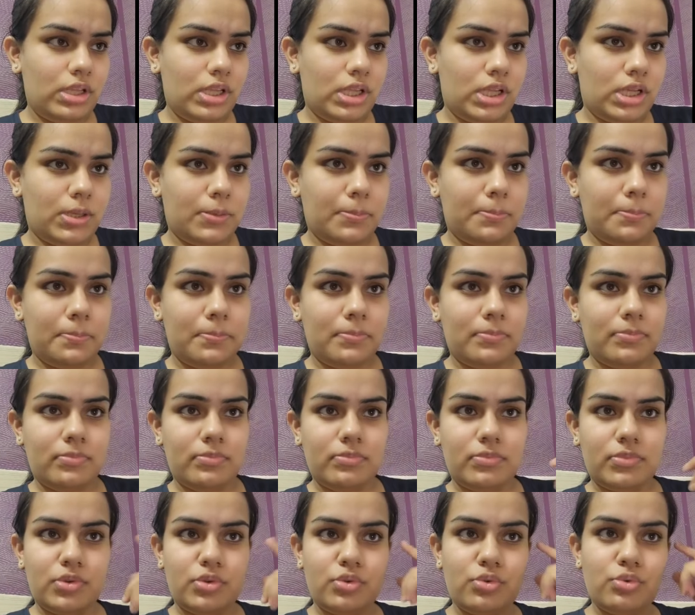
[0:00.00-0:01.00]

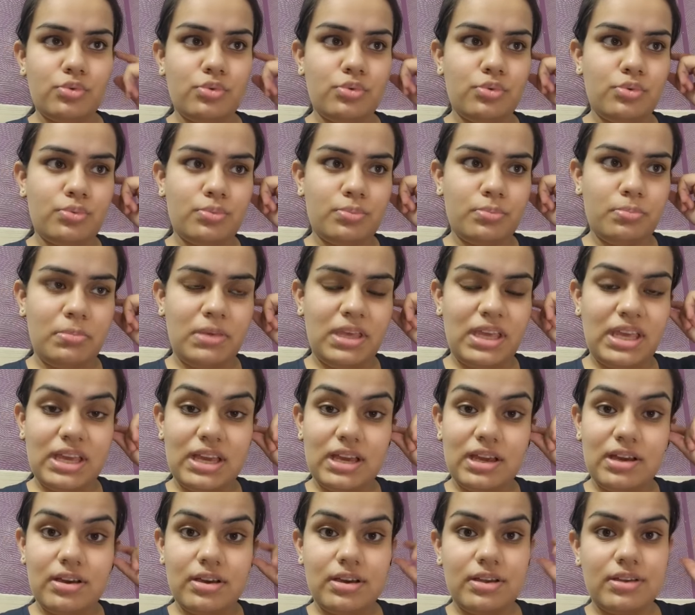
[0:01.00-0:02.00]
to
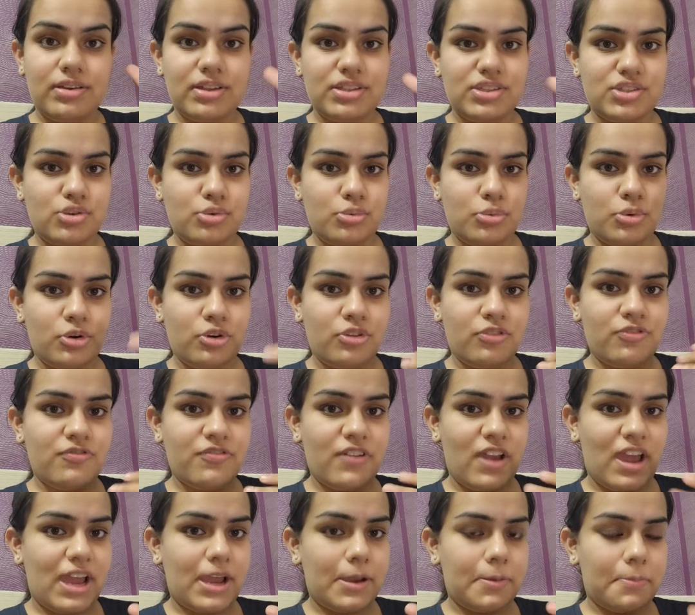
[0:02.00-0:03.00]
make resume on
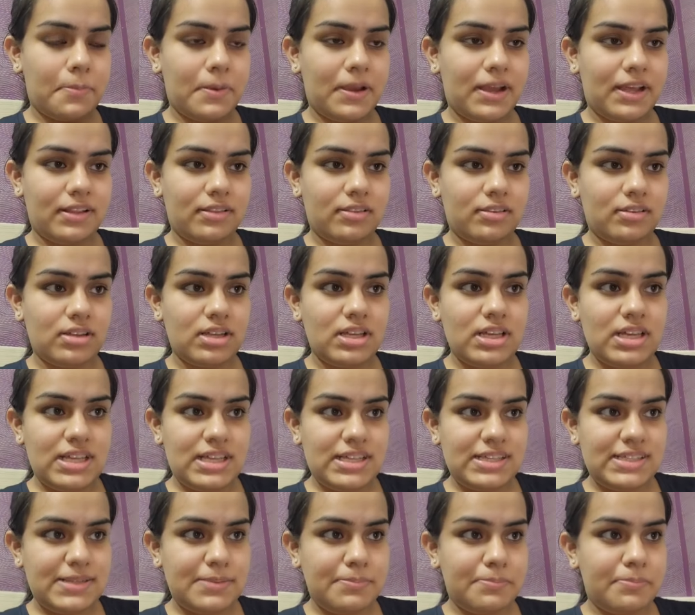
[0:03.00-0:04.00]
FangPath
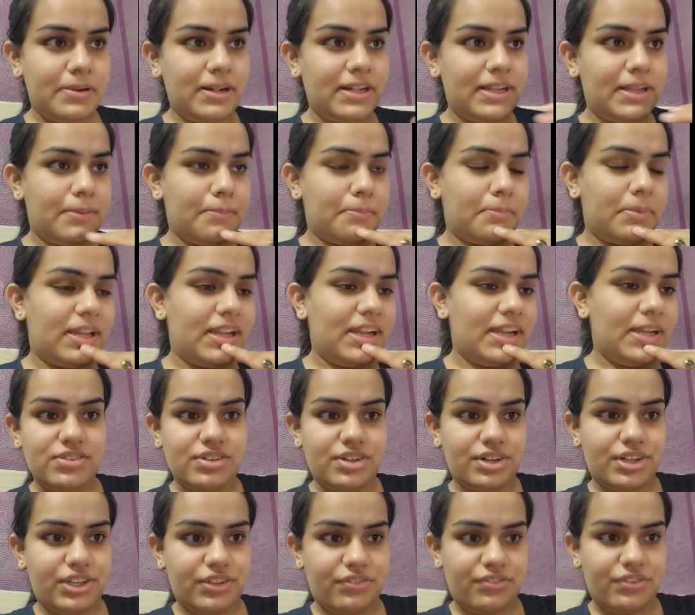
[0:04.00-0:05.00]
simple template
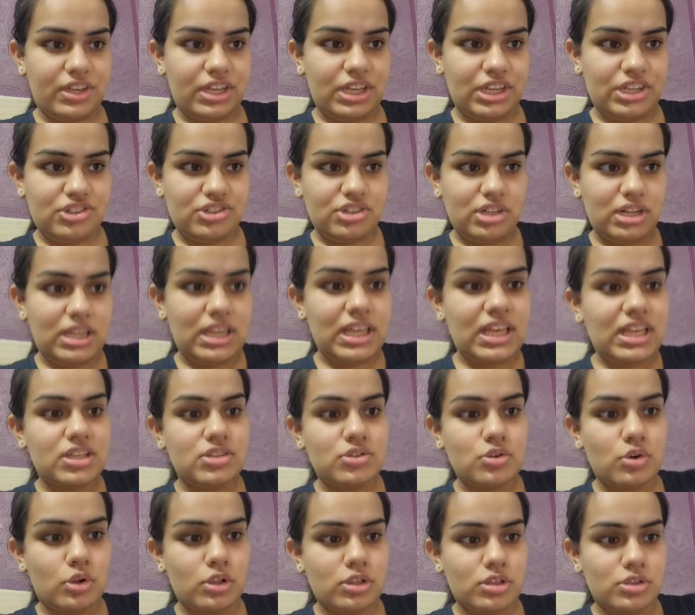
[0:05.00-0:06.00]
certification
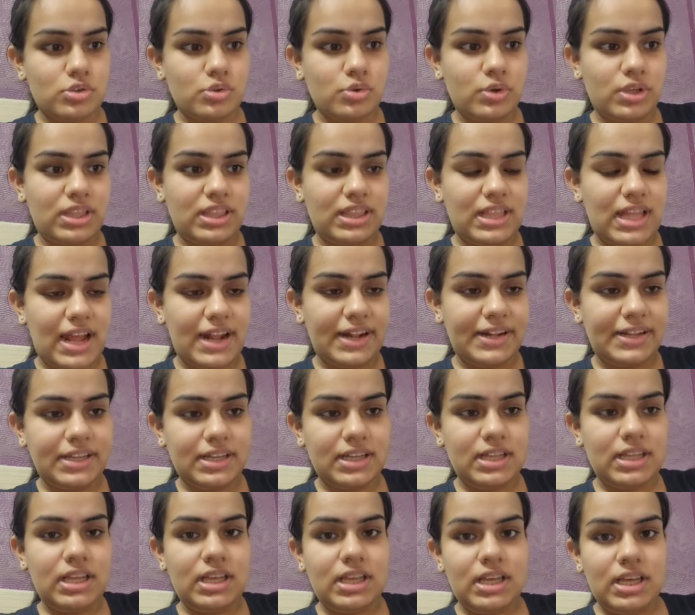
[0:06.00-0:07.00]
links also in that
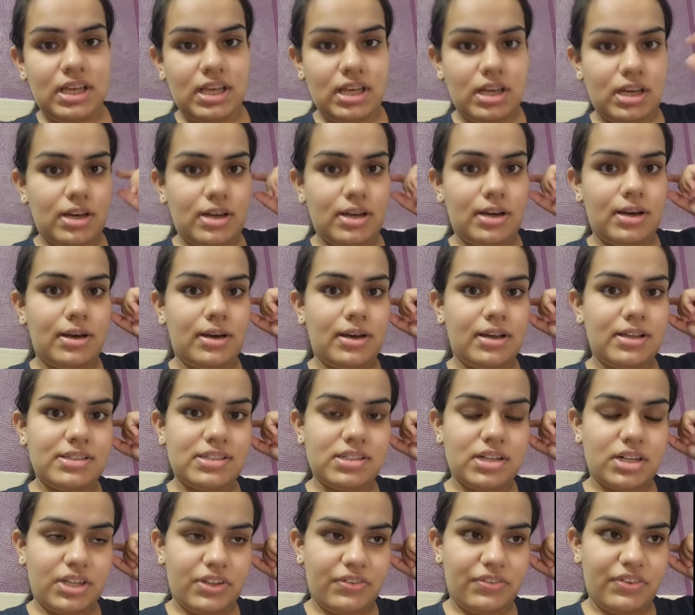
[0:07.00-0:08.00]

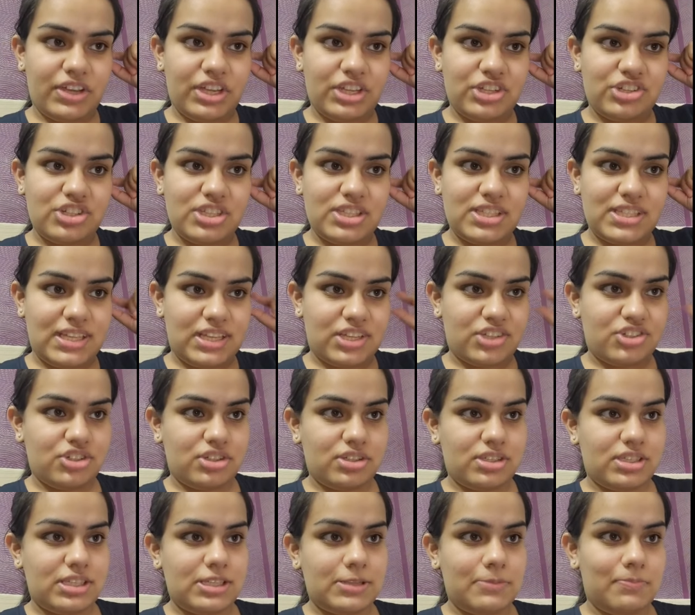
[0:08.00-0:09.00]
certification
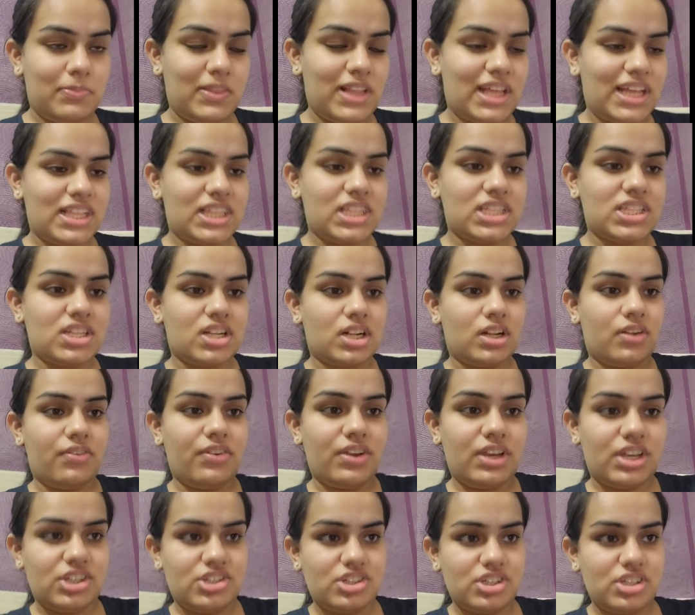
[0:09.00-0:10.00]
sections. Like the
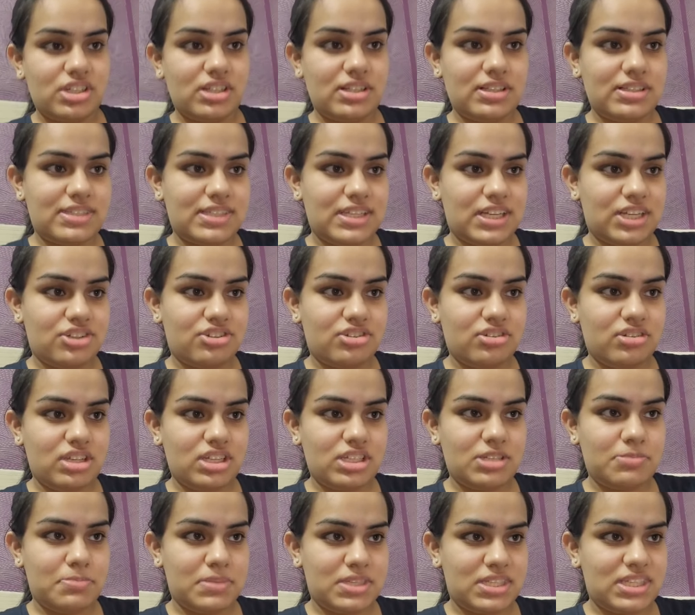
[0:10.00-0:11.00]
certification section
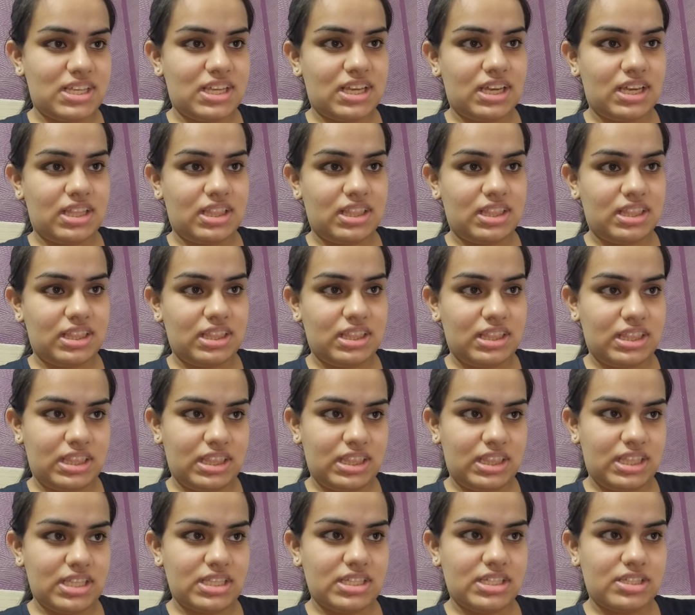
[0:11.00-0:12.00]
is missing in
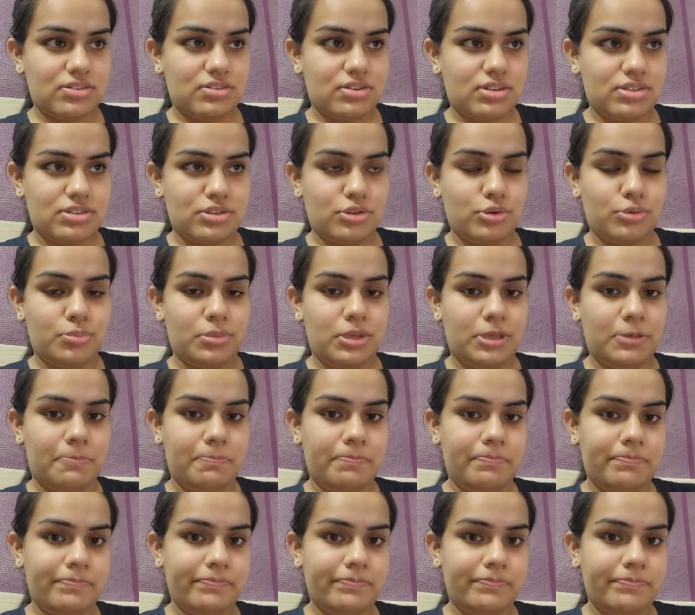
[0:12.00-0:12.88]
this resume.